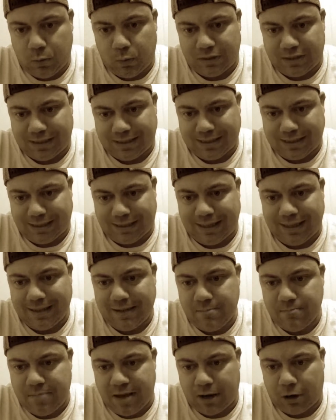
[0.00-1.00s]
was a
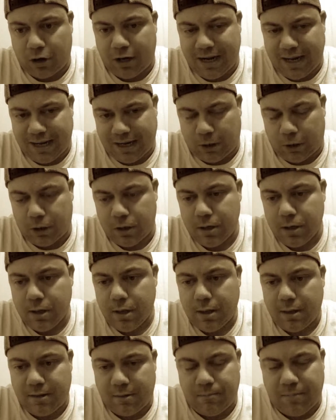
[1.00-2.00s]
slightly better hitter
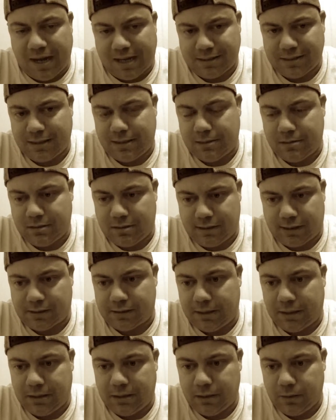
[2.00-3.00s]
than Pesky in
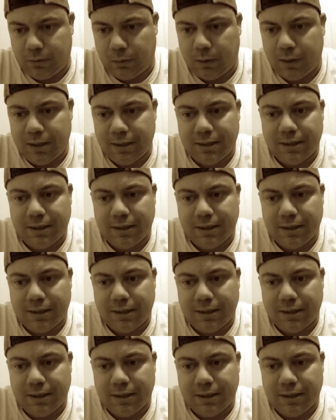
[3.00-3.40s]
62,